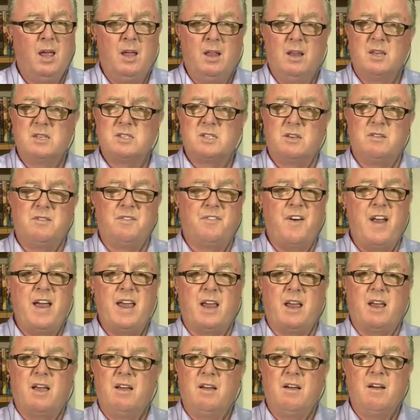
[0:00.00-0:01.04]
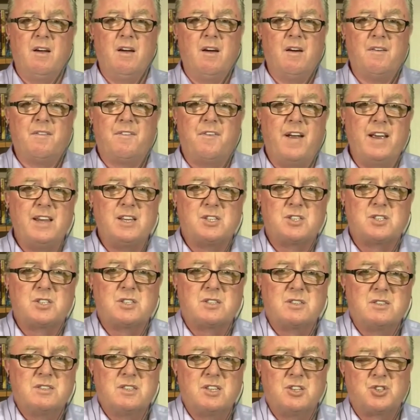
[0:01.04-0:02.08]
listen,
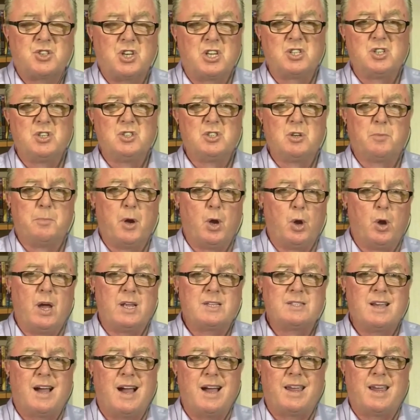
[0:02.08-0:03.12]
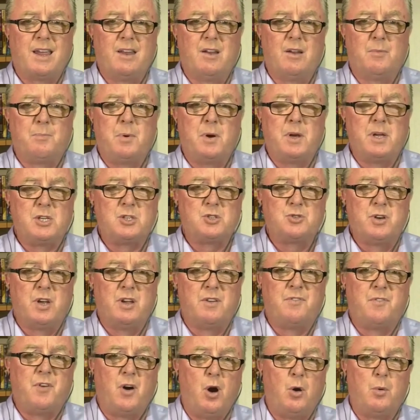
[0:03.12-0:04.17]
Frank's decisions about attacking are pretty
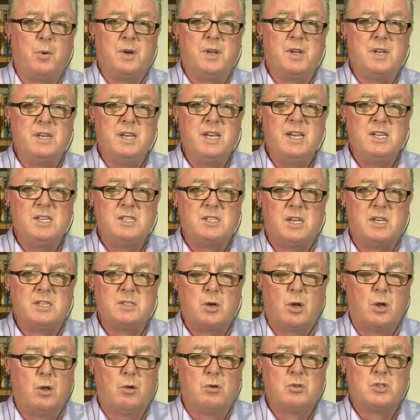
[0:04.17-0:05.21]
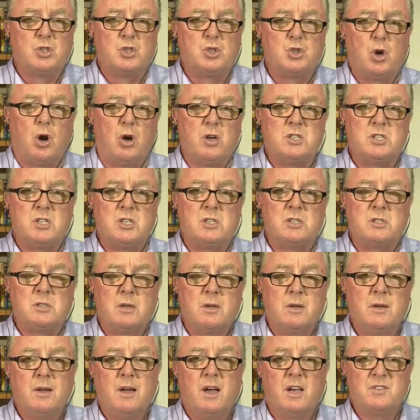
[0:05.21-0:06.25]
straightforward and easy. He's got loads of choices.
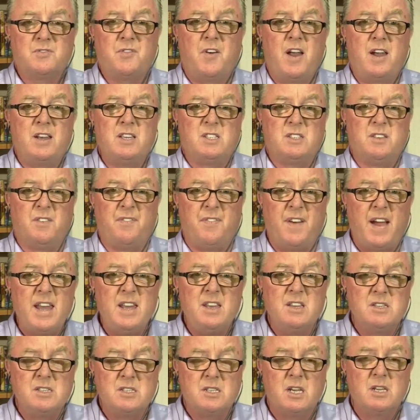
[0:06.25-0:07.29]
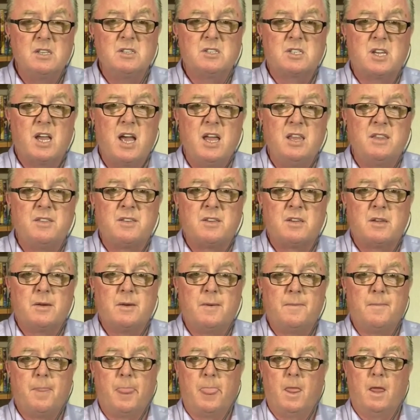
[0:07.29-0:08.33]
As far as defending's concerned,
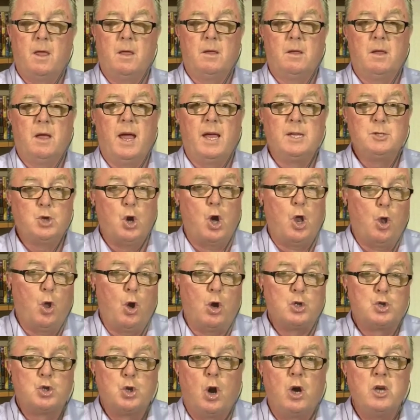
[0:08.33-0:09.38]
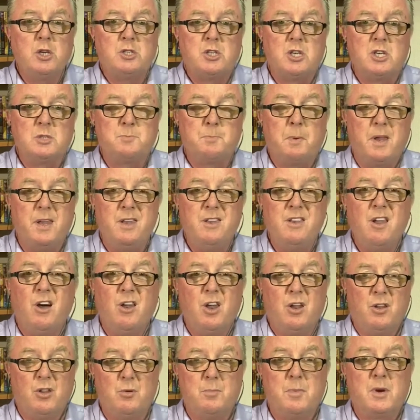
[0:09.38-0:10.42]
he's got a lot of choices, but none
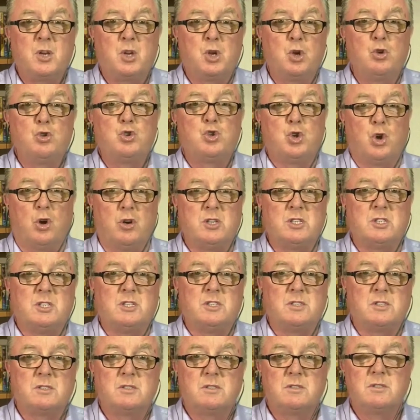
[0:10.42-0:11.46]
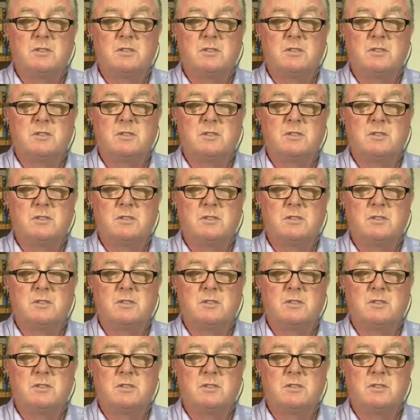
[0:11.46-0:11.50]
of them are good choices.